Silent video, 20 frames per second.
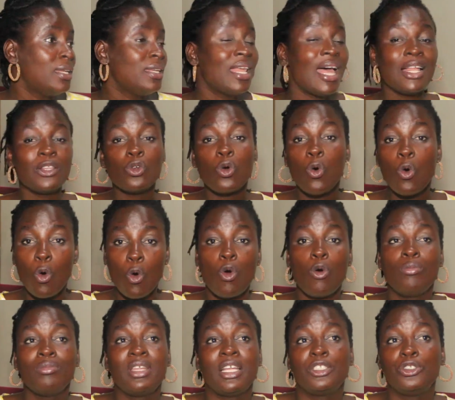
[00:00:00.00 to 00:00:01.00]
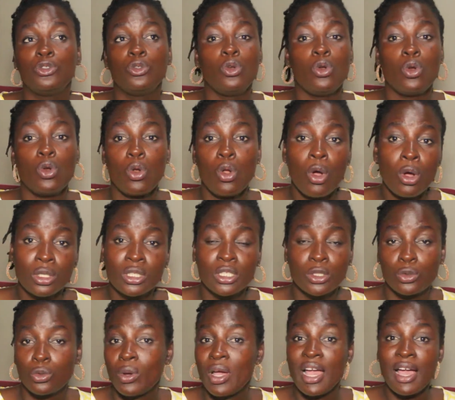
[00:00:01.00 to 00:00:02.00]
That home that you
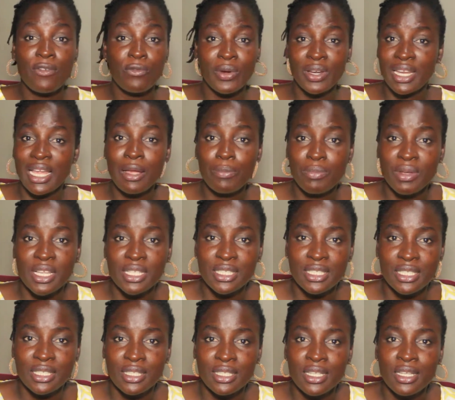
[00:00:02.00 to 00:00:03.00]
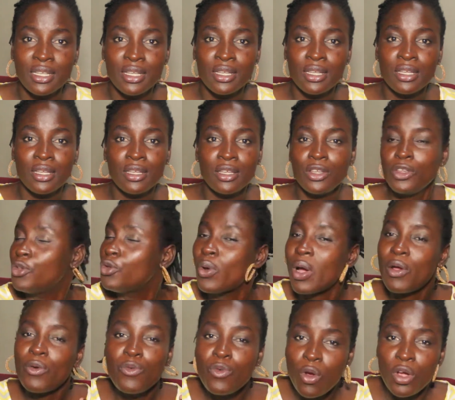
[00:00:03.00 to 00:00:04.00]
longed to have with that person, you
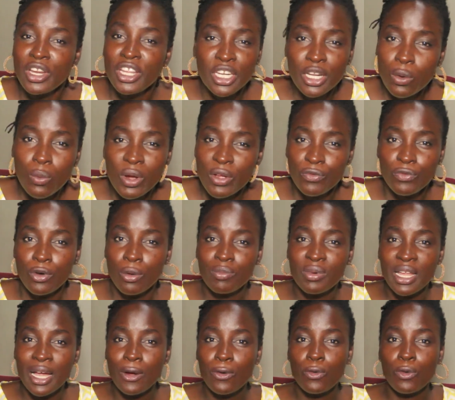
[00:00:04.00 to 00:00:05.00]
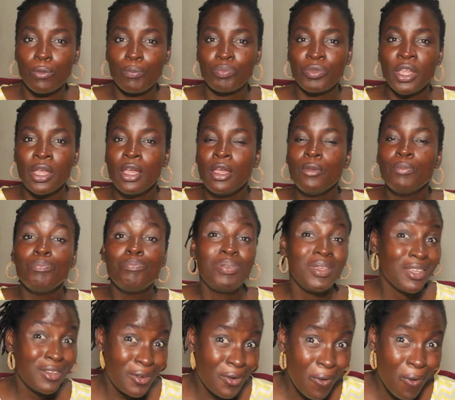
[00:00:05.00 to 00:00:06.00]
are running away from that home
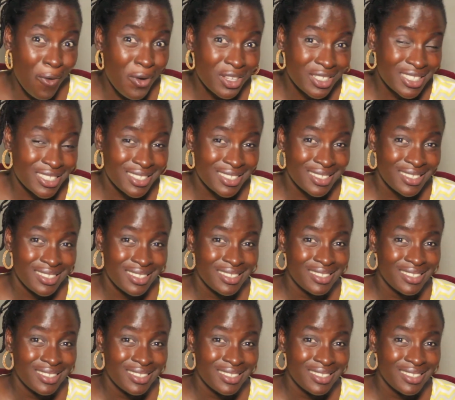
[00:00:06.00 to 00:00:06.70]
because